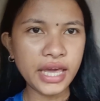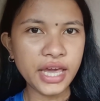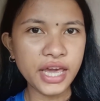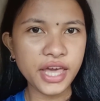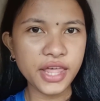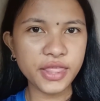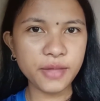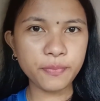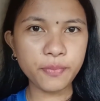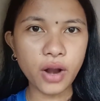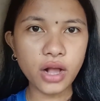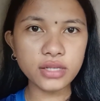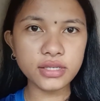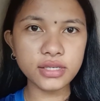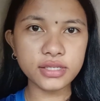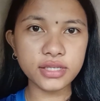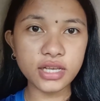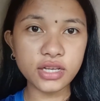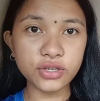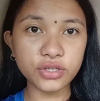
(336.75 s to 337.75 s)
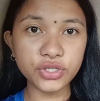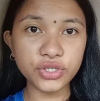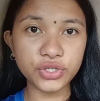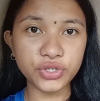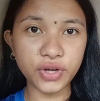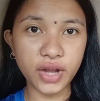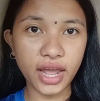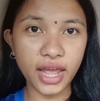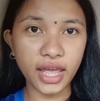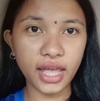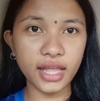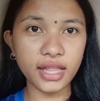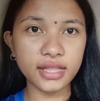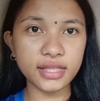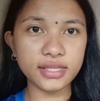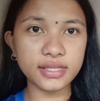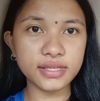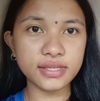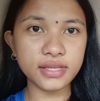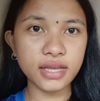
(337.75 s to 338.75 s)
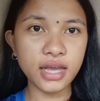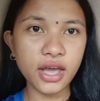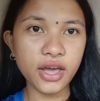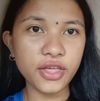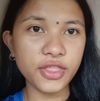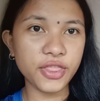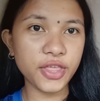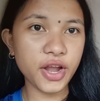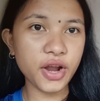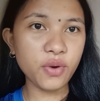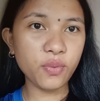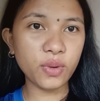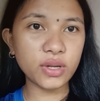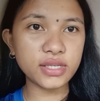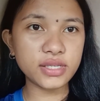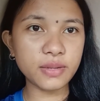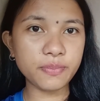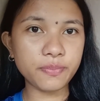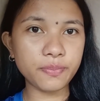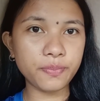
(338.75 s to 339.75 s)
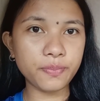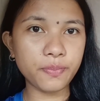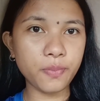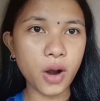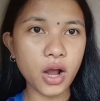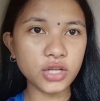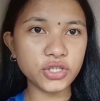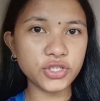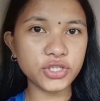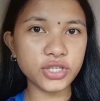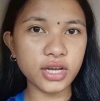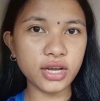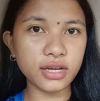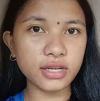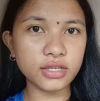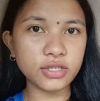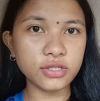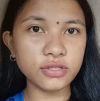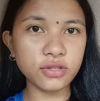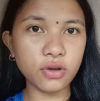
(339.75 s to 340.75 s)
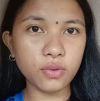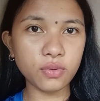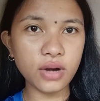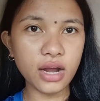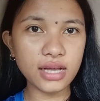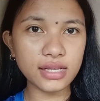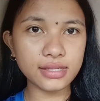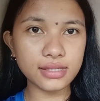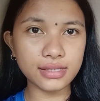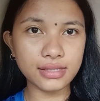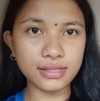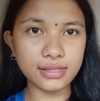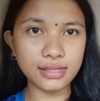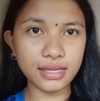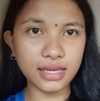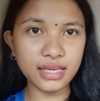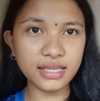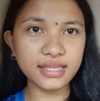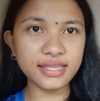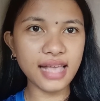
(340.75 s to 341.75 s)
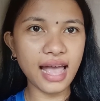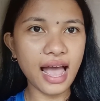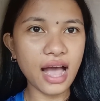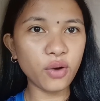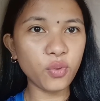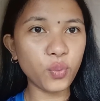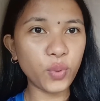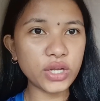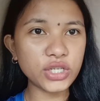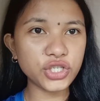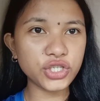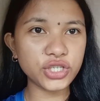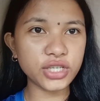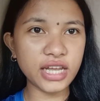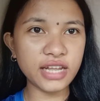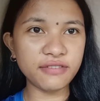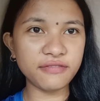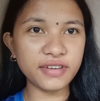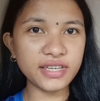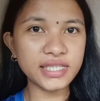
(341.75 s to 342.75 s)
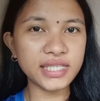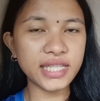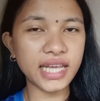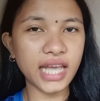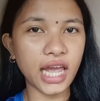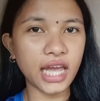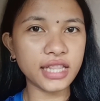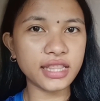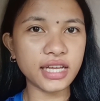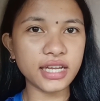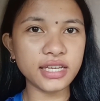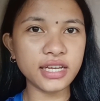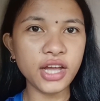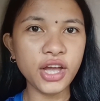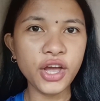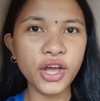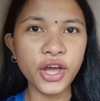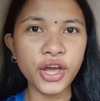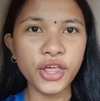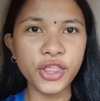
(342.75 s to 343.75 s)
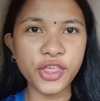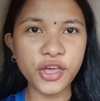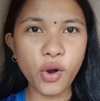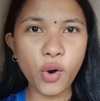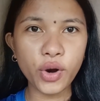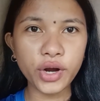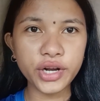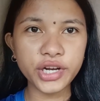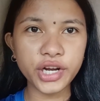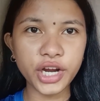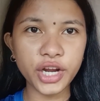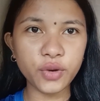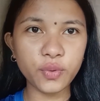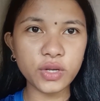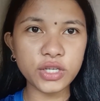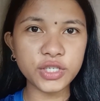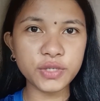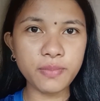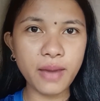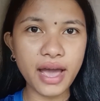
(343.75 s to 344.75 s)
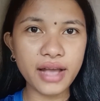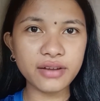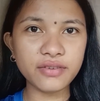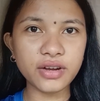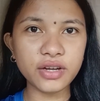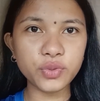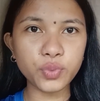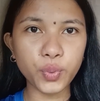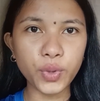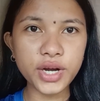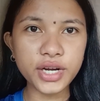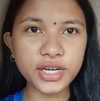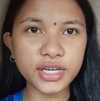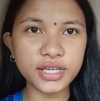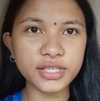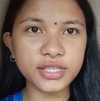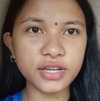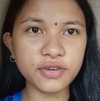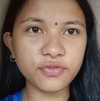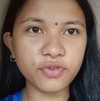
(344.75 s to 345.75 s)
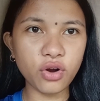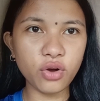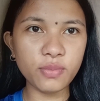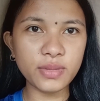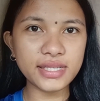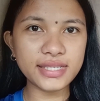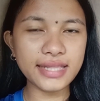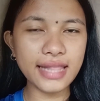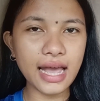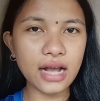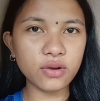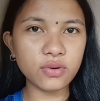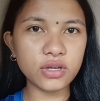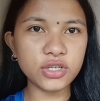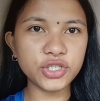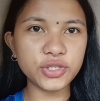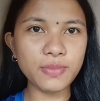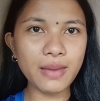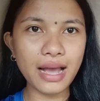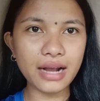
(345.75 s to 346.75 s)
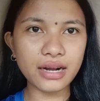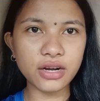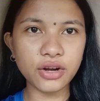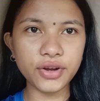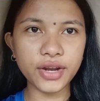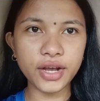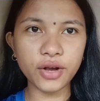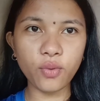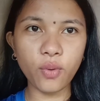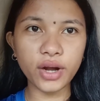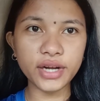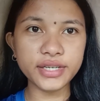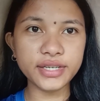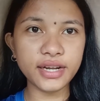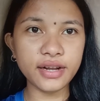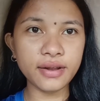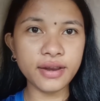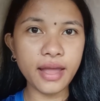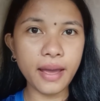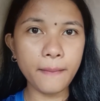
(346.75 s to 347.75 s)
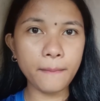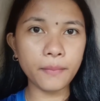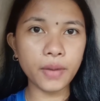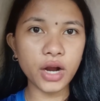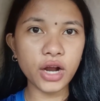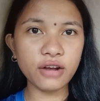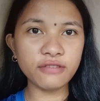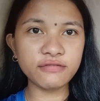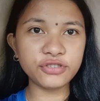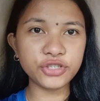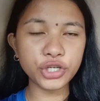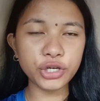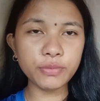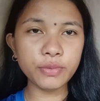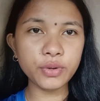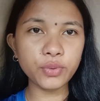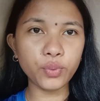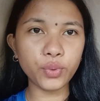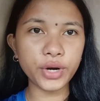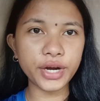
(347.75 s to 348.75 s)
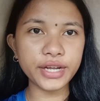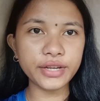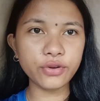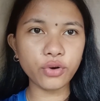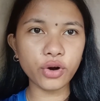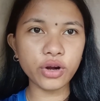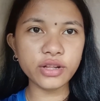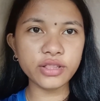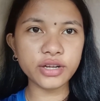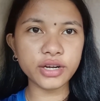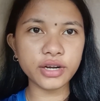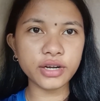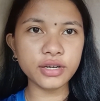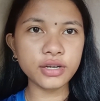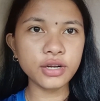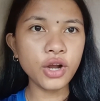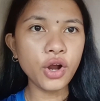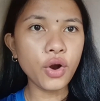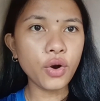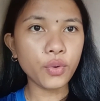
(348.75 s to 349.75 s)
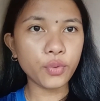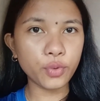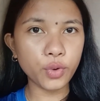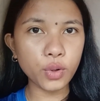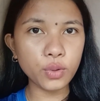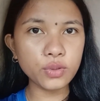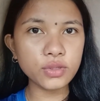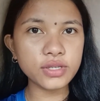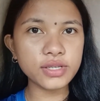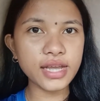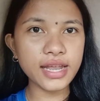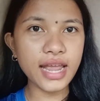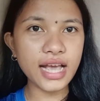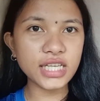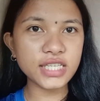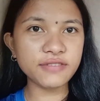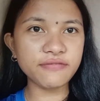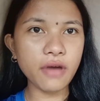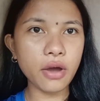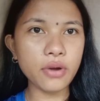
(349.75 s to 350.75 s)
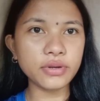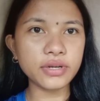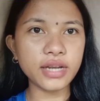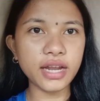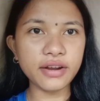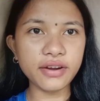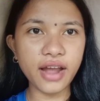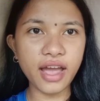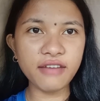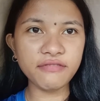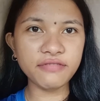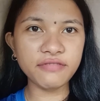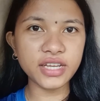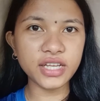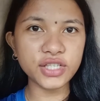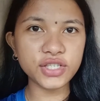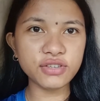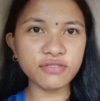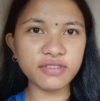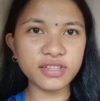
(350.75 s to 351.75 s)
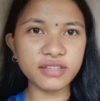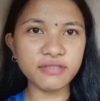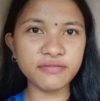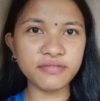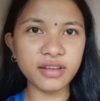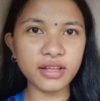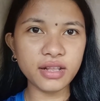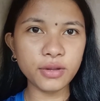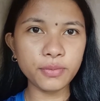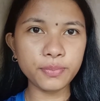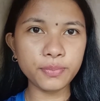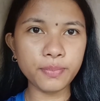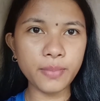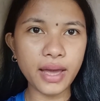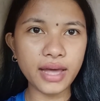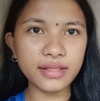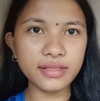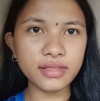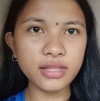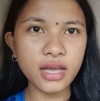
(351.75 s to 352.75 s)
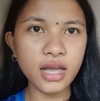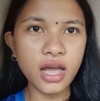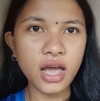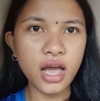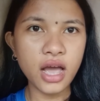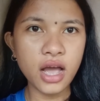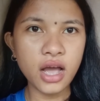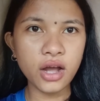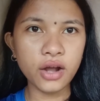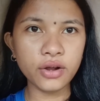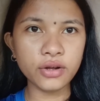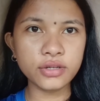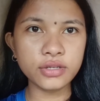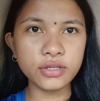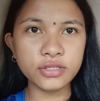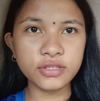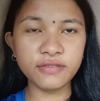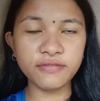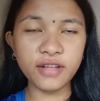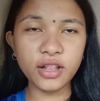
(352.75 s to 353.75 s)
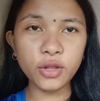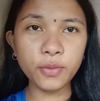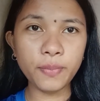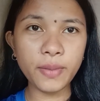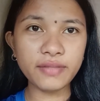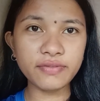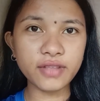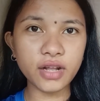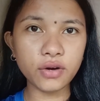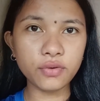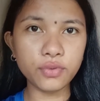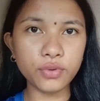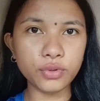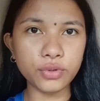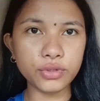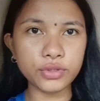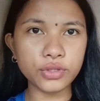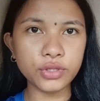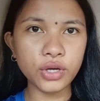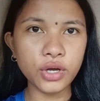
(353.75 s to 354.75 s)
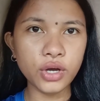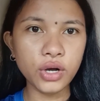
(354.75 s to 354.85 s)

In the processing constraints, there was a project known as ZISA, which investigated the order in which migrant workers and Romance language background acquired a number of German word order rules and has found clear evidence of a developmental route.